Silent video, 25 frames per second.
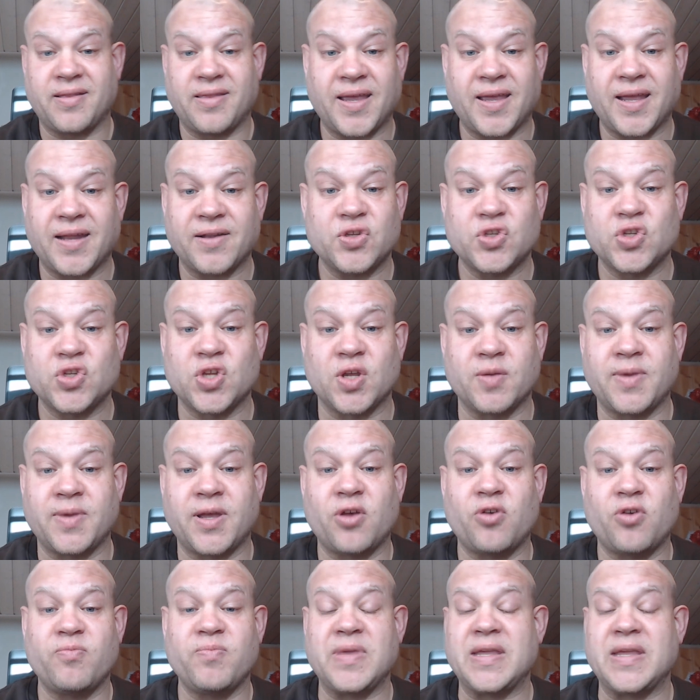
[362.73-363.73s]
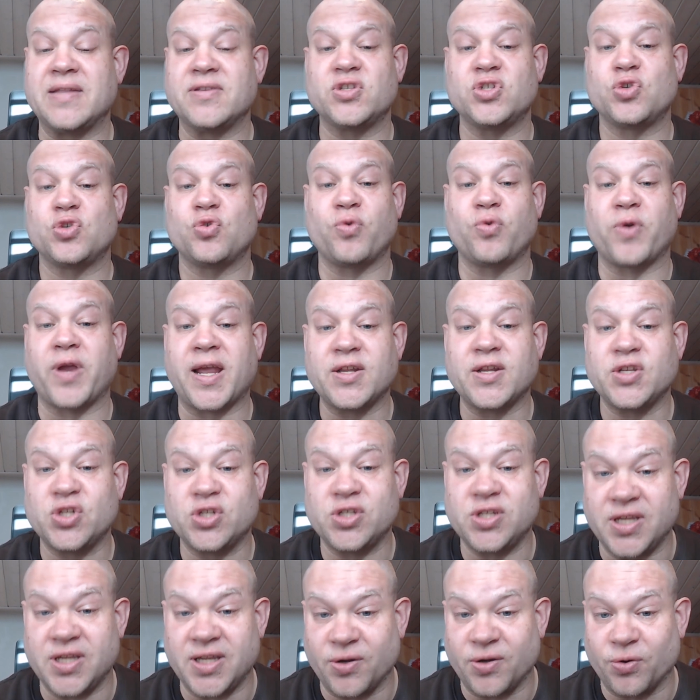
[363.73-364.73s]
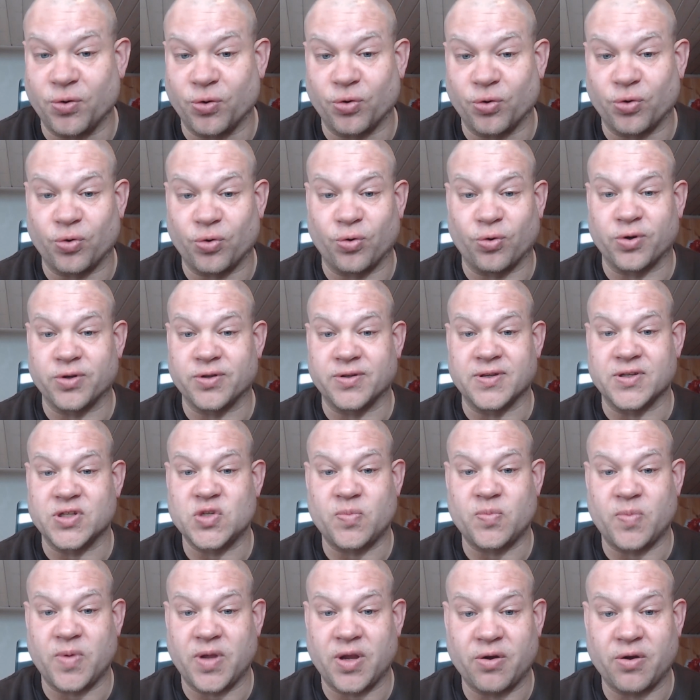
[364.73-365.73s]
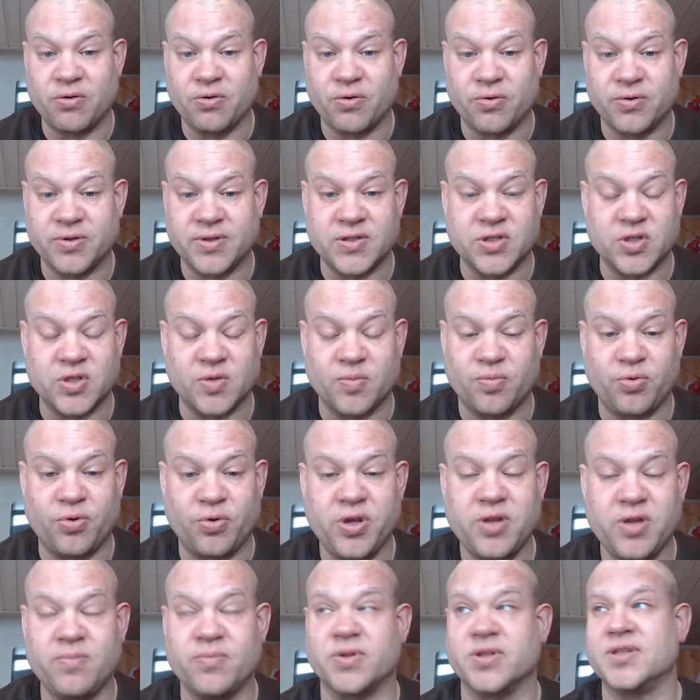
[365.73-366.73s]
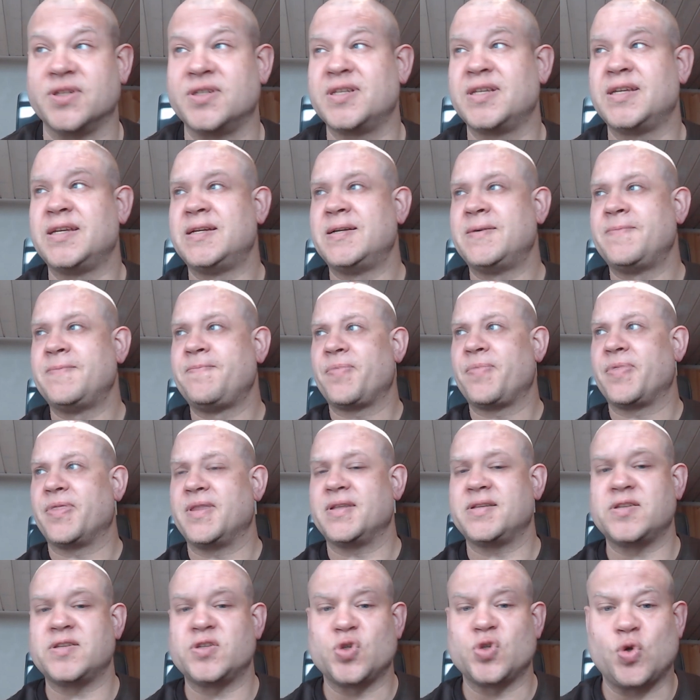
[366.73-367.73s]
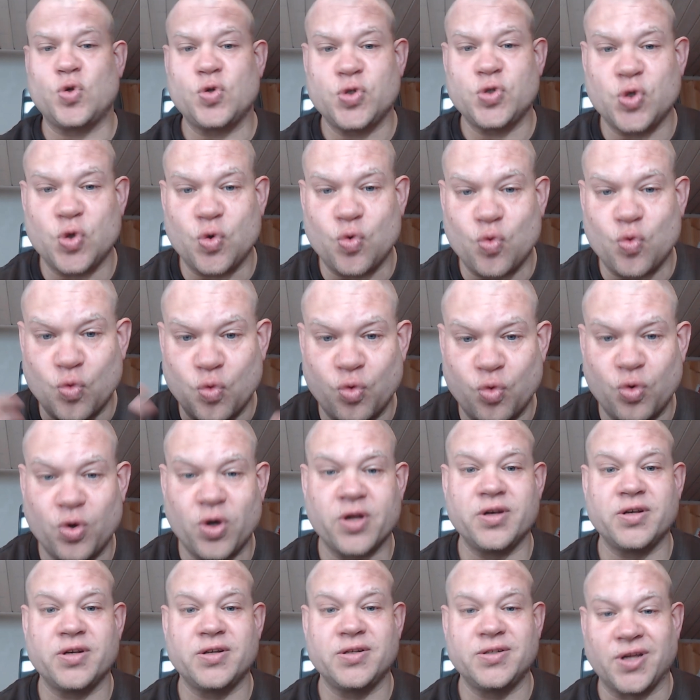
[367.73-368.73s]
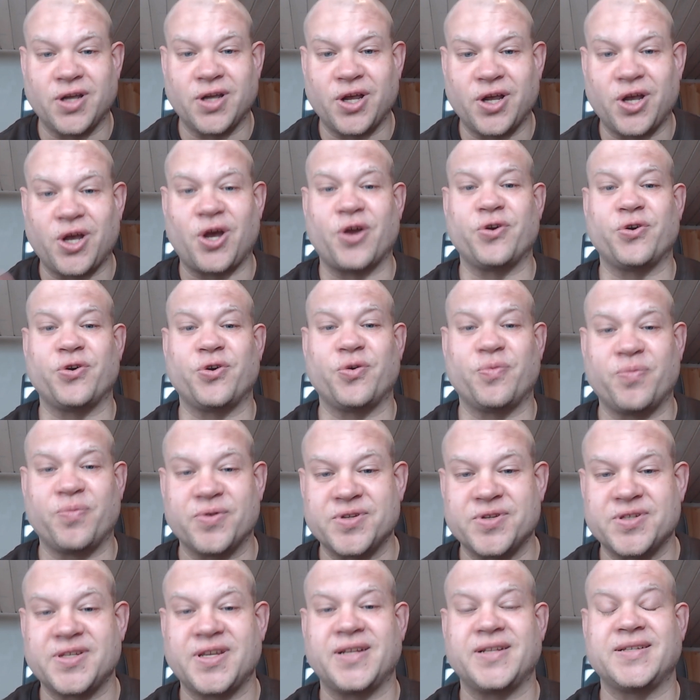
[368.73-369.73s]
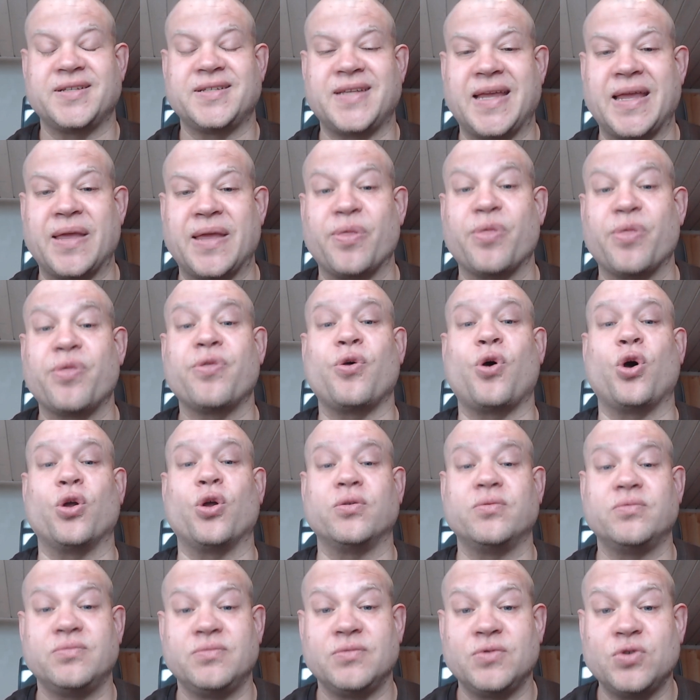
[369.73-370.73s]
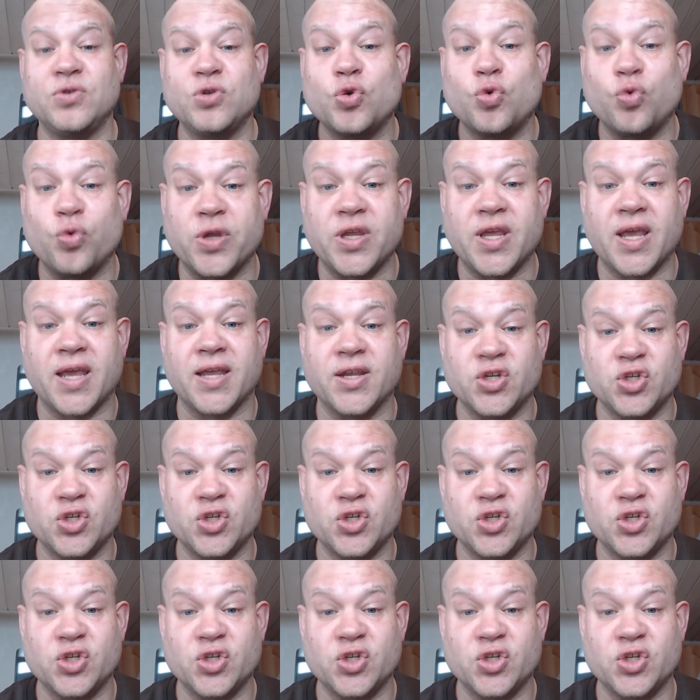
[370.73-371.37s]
somehow means tragedy or despair or disappointment. This is also 100% a thought creation.